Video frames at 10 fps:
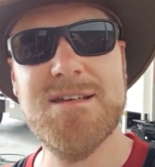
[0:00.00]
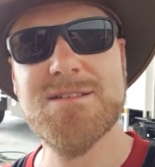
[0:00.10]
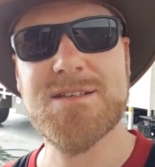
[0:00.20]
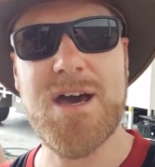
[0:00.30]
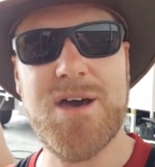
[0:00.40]

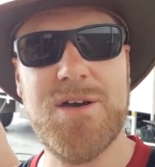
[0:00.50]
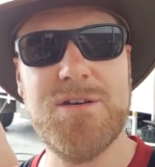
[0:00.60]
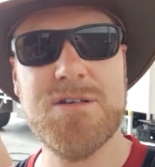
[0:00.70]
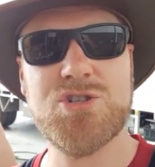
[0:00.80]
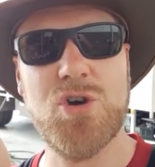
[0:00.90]

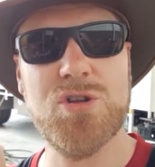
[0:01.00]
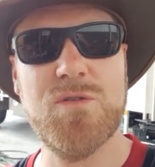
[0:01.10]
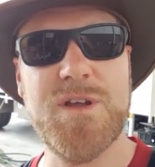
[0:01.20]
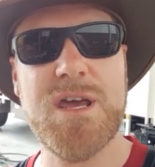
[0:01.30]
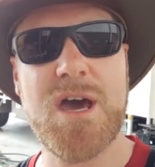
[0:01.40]
So, short little
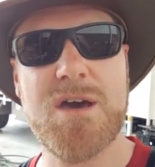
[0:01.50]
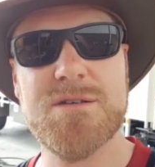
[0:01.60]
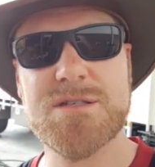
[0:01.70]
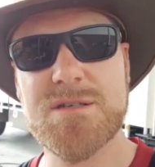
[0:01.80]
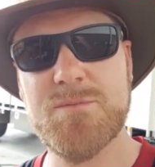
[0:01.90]

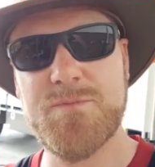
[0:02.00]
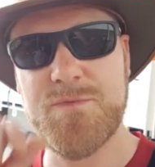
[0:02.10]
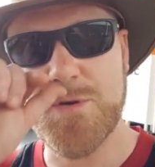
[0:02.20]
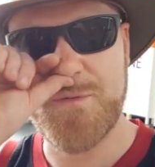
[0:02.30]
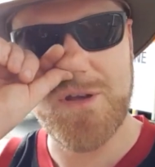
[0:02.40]
videos.
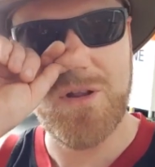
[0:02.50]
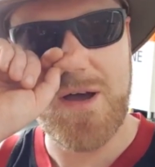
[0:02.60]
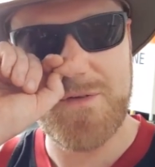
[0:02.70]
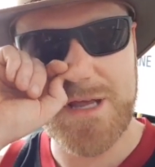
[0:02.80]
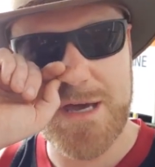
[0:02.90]
Do a few
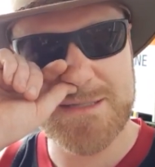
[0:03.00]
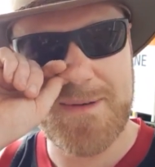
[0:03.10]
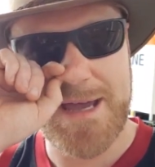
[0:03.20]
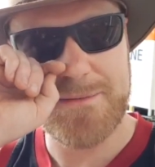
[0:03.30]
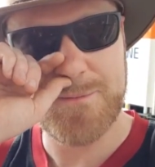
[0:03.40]
live videos,
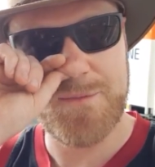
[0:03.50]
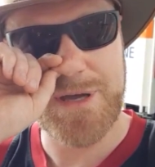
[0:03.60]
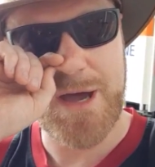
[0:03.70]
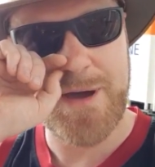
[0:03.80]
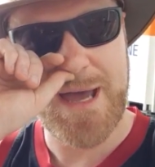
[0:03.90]
mate, when we
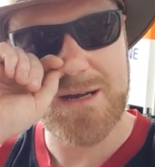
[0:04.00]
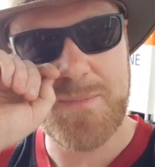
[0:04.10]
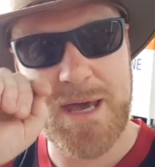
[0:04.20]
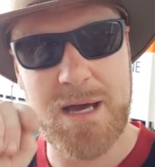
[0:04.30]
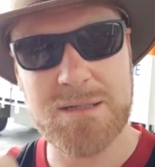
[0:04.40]
go out and
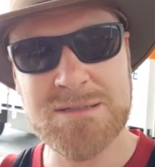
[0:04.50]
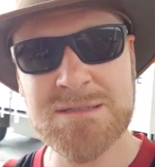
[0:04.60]
about.